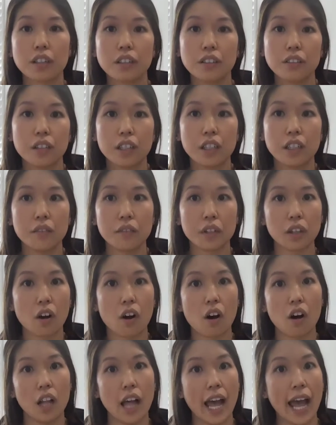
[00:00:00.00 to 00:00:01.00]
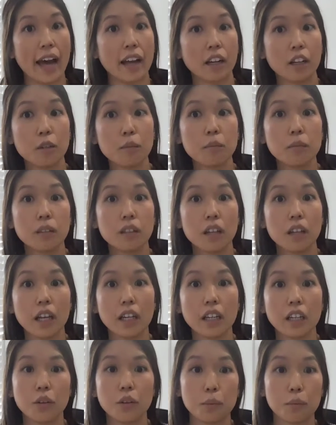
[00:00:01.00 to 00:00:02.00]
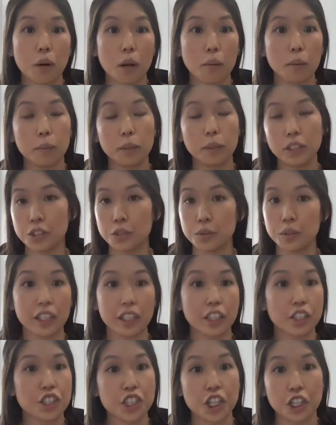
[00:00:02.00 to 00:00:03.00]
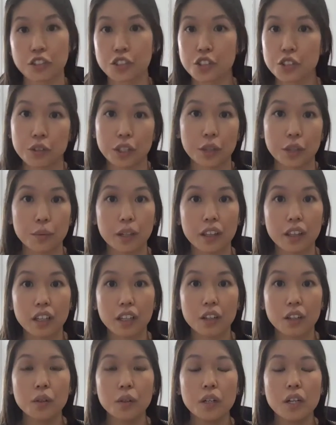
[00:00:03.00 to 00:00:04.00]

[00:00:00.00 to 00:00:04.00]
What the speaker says: You can even call Adam and he would probably do like a share screen with you.